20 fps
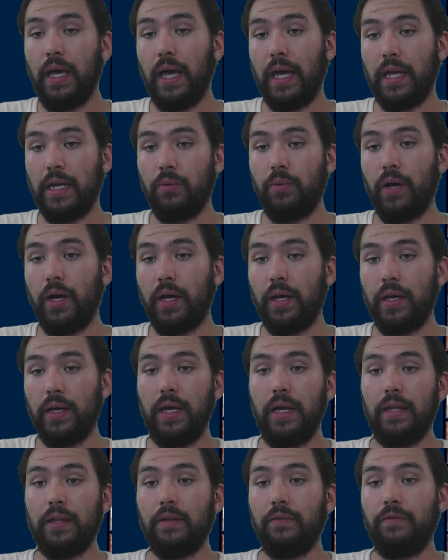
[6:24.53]

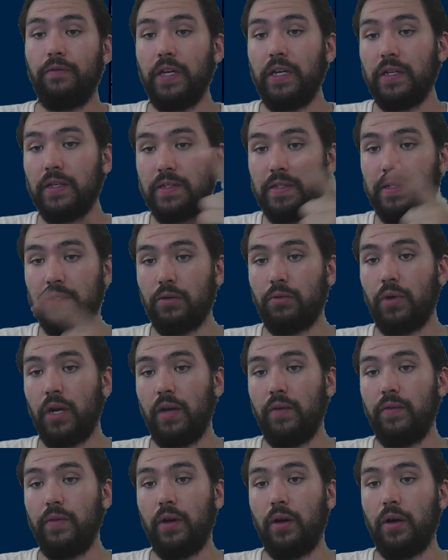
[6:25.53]
Anyway, the Venus in the
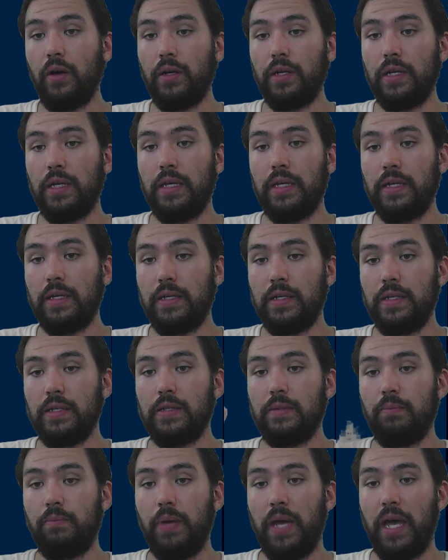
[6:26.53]
graveyard
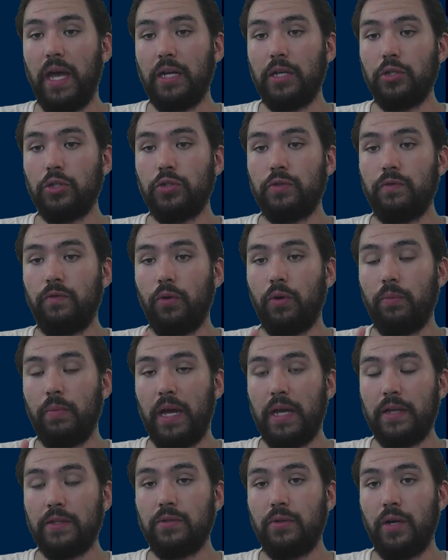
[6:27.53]
is banished for
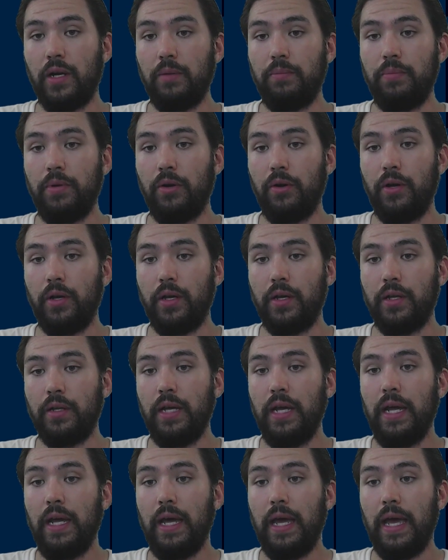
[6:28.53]
Master
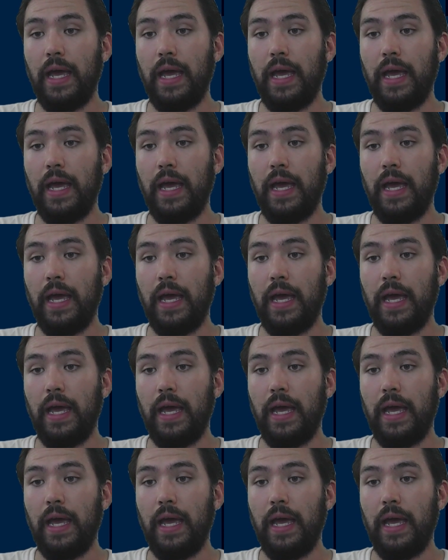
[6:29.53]
Hyperion,